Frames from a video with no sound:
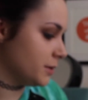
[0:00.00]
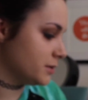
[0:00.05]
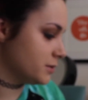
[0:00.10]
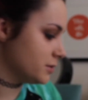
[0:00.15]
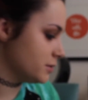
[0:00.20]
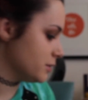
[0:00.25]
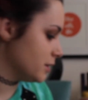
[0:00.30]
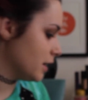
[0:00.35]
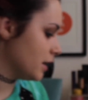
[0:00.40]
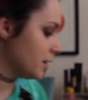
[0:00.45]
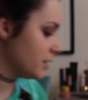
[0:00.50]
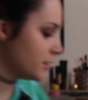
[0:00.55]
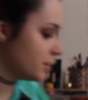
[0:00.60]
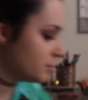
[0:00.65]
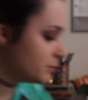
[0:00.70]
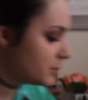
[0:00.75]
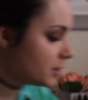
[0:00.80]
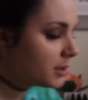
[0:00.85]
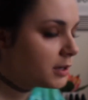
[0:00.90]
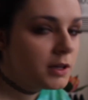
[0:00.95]
pencil.
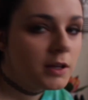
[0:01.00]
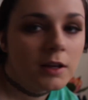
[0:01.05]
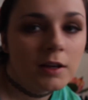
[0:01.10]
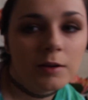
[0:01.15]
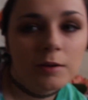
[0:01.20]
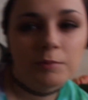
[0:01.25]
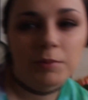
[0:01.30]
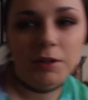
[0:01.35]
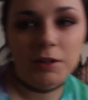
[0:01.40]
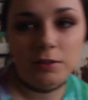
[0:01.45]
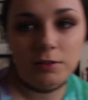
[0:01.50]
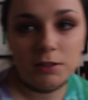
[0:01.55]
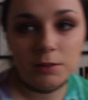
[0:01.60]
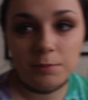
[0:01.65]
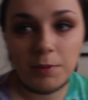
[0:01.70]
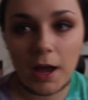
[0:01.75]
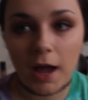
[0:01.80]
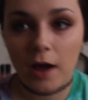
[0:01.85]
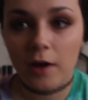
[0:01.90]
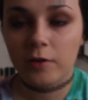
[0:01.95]
I been
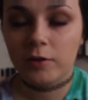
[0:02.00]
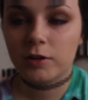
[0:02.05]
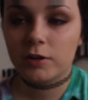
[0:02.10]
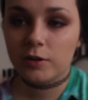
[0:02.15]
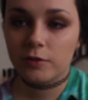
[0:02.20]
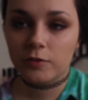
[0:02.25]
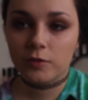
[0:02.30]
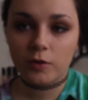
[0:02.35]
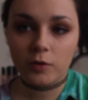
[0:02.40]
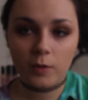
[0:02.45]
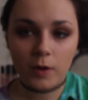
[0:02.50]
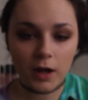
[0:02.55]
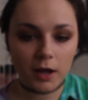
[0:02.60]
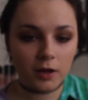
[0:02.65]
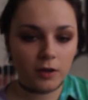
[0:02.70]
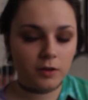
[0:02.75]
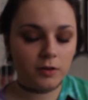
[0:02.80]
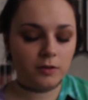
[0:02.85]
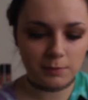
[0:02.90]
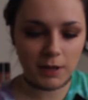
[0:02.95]
using powder for a
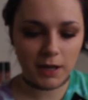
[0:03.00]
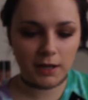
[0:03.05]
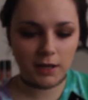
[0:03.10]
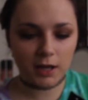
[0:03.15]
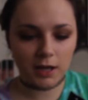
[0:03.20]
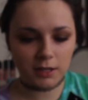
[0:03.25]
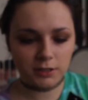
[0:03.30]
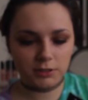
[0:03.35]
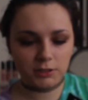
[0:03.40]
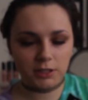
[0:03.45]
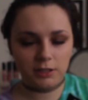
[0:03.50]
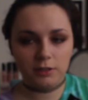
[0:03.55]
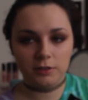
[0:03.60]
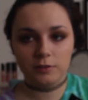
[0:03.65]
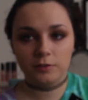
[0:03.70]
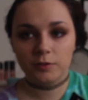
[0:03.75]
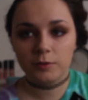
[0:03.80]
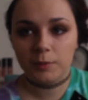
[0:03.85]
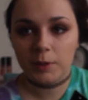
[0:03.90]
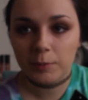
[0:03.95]
while. MAC
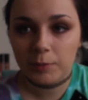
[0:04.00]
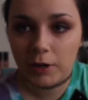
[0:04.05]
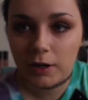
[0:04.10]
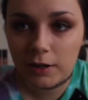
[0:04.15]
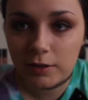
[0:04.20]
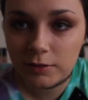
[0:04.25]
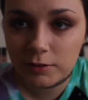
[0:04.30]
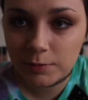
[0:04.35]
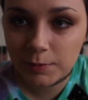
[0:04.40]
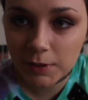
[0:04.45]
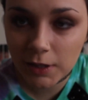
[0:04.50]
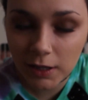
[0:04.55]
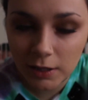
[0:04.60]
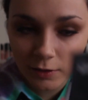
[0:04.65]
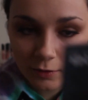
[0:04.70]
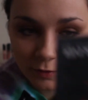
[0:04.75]
eyeshadow for my brows, but I